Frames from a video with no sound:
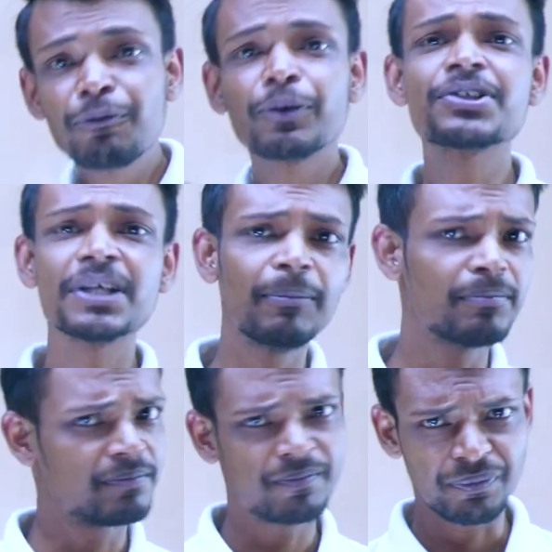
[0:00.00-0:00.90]
for
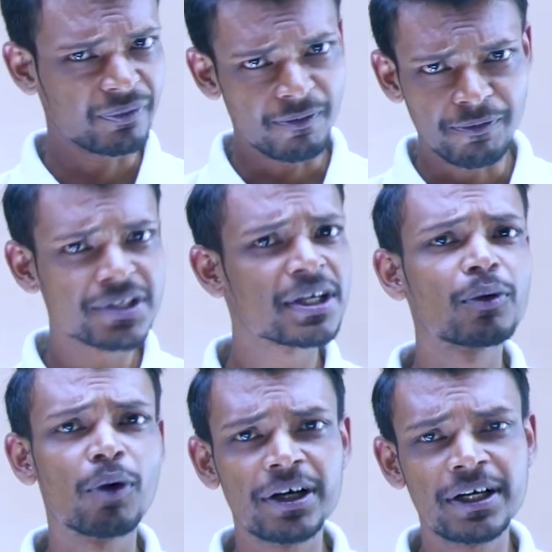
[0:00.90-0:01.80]
some physical
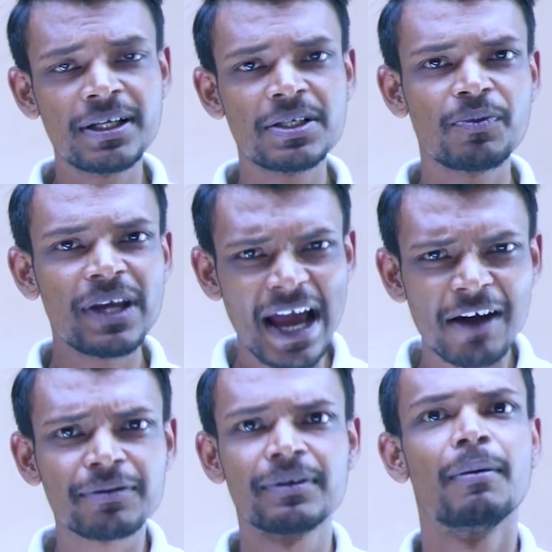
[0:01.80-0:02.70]
quantities, we
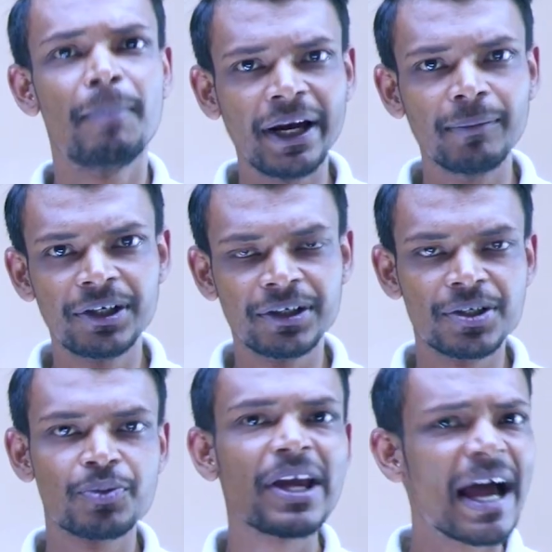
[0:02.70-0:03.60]
have
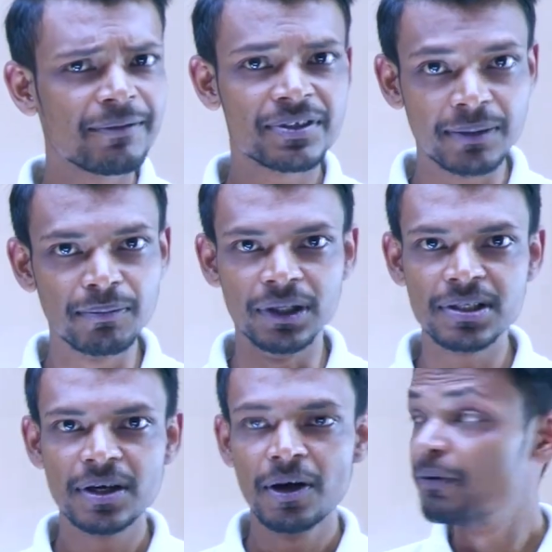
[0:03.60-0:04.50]
parameters, we have
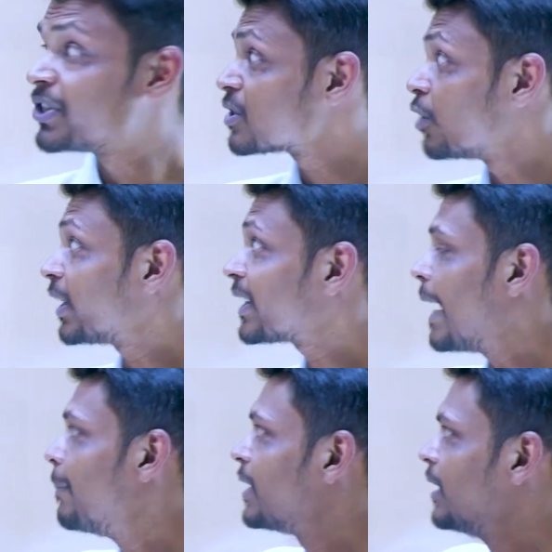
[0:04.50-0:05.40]
symbols which is not a
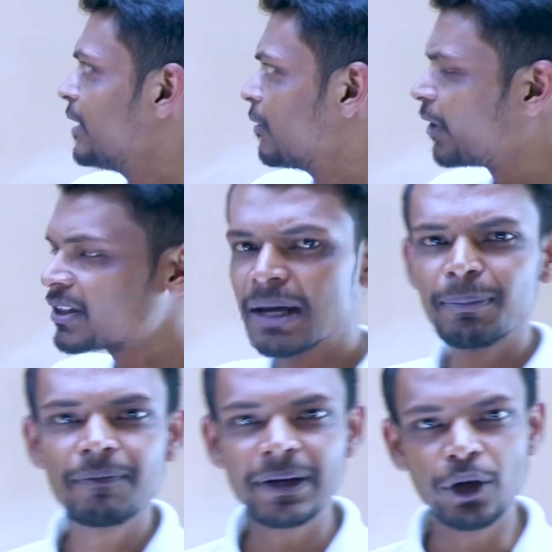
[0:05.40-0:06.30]
capital letter. For
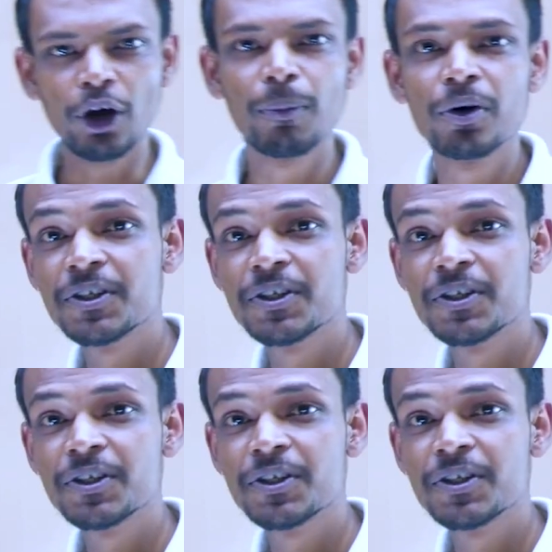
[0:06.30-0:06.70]
example, if I talk about